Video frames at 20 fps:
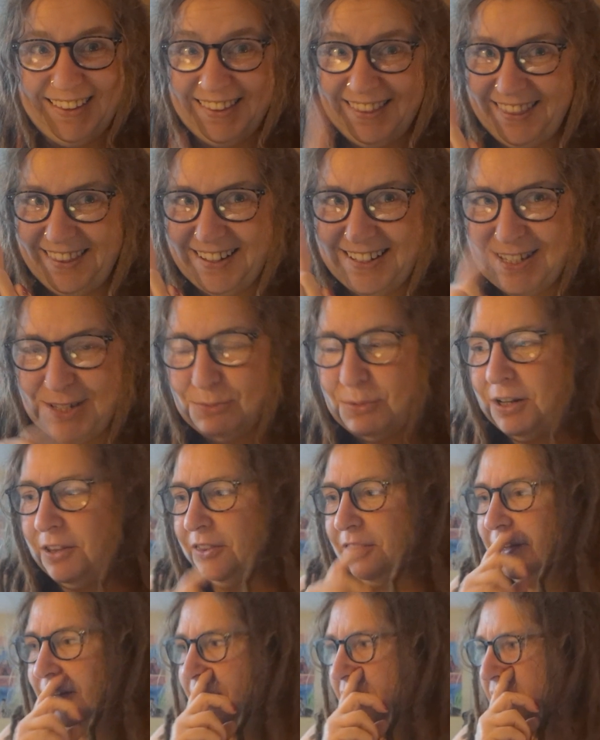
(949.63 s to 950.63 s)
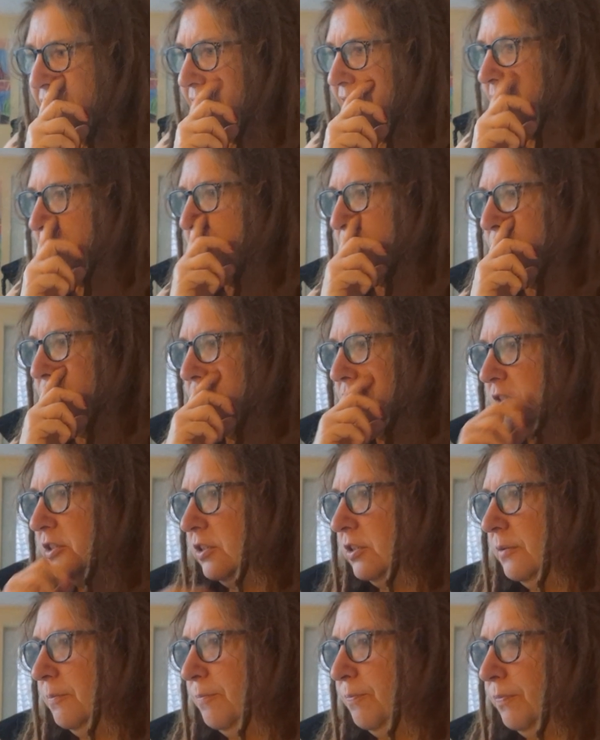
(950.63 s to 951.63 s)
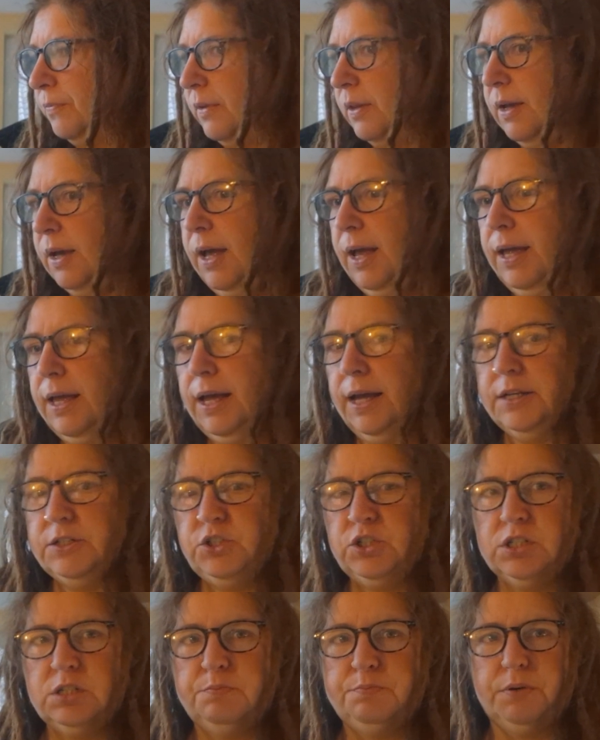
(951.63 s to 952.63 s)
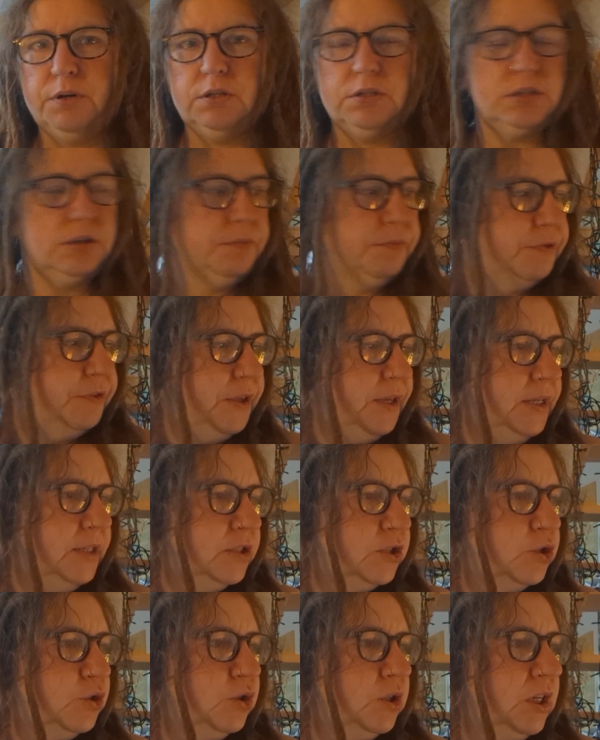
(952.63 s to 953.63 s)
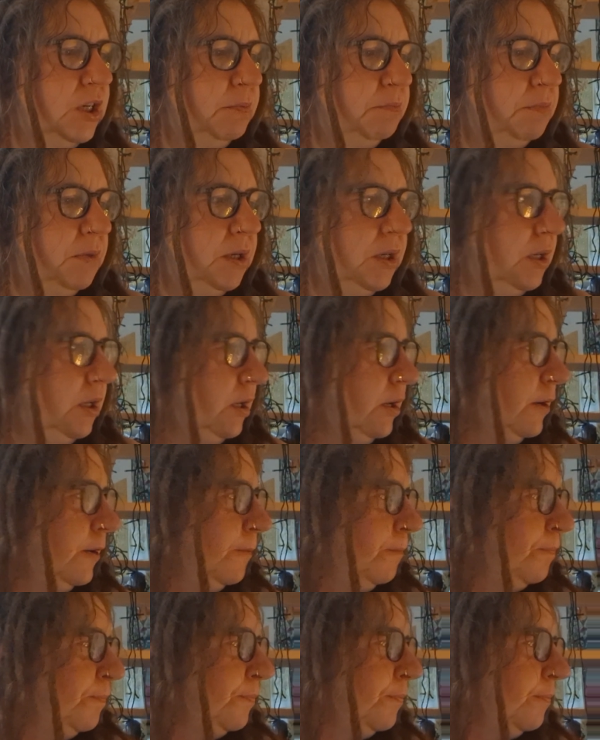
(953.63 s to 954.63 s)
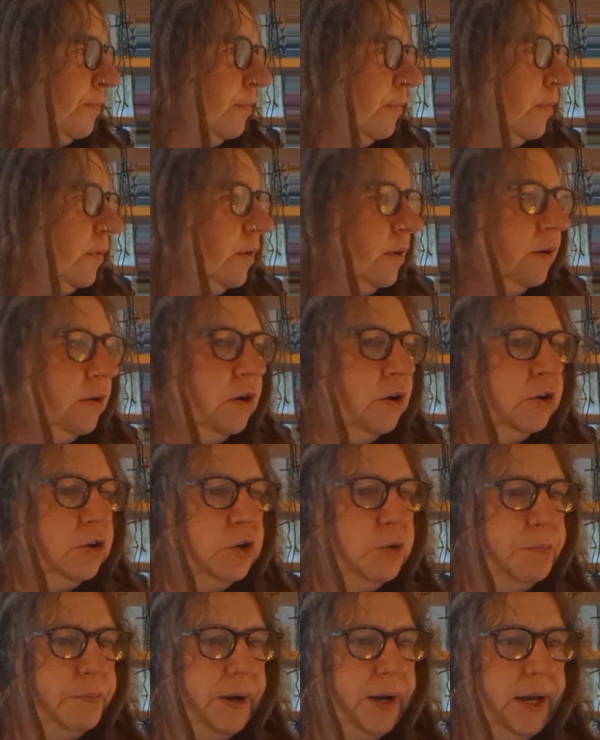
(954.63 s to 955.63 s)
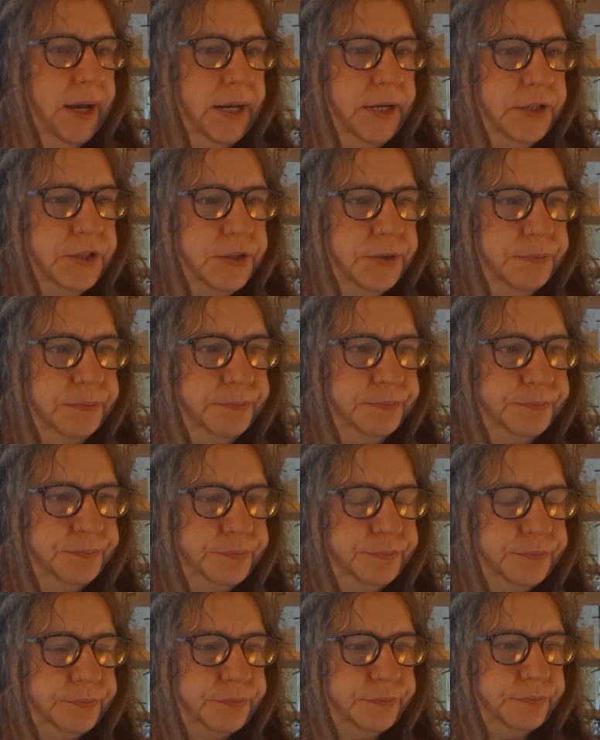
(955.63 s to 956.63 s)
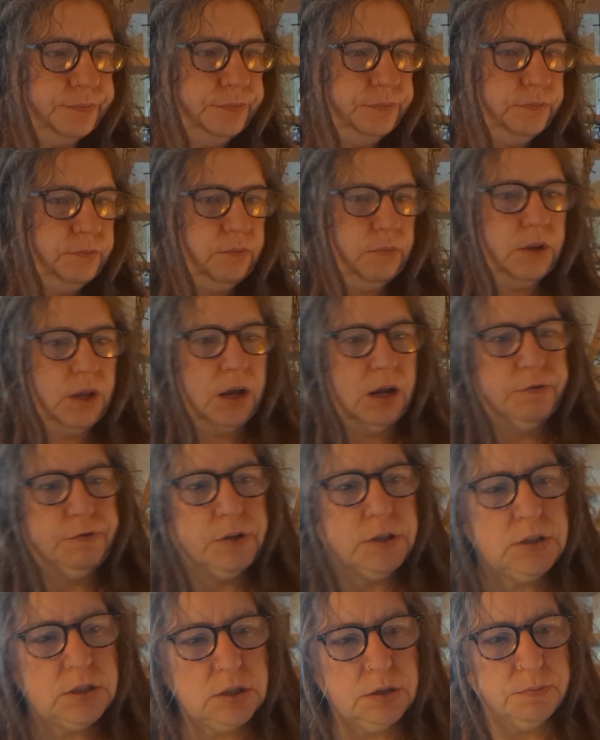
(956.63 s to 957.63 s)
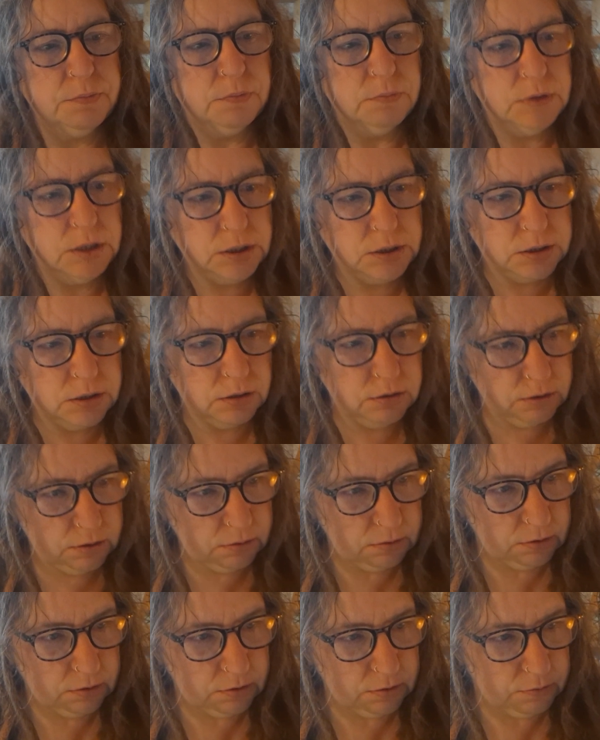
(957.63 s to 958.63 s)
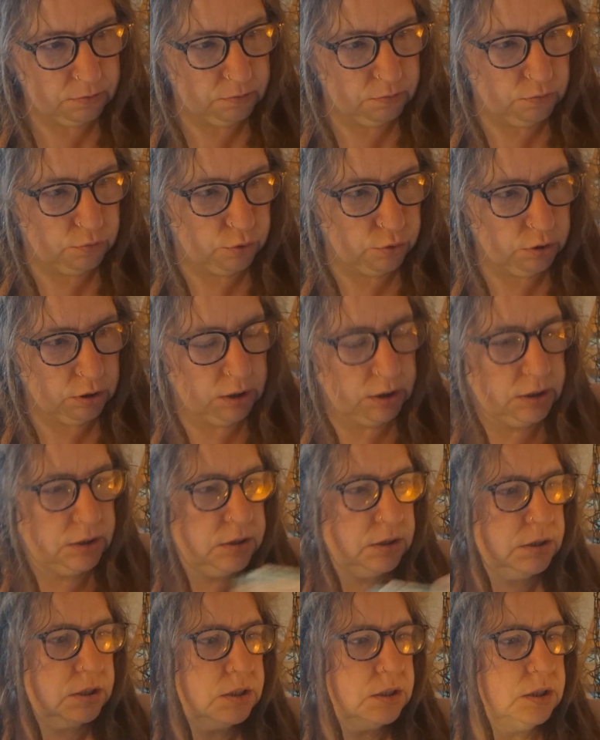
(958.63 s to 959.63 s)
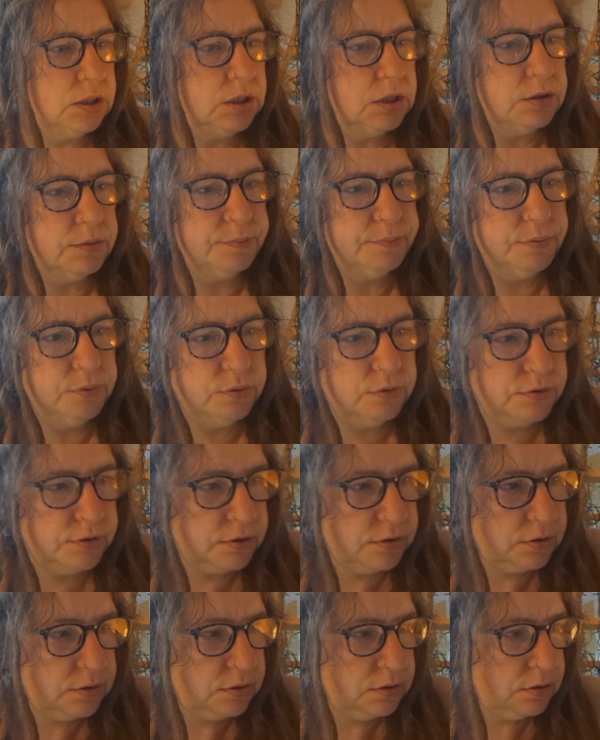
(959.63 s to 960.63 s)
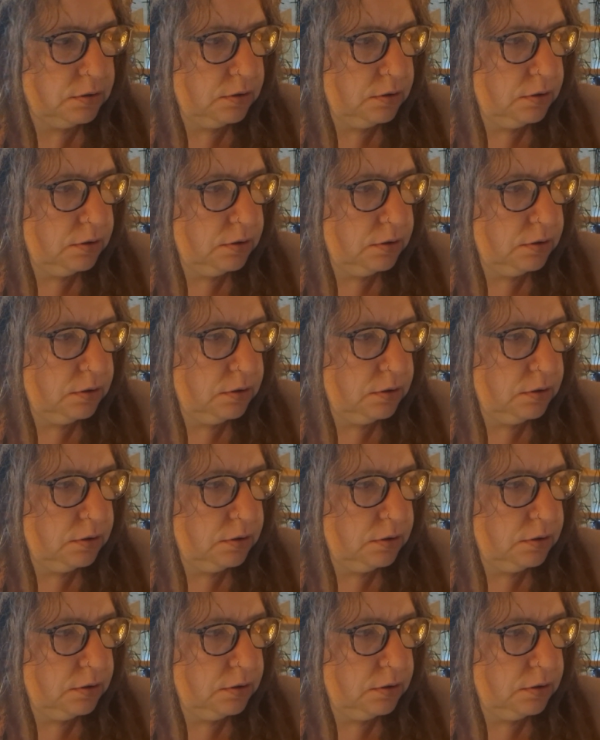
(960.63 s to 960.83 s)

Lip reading: That's one thing that I bought. I just bought some things to keep me occupied. I've got some more little sticker books.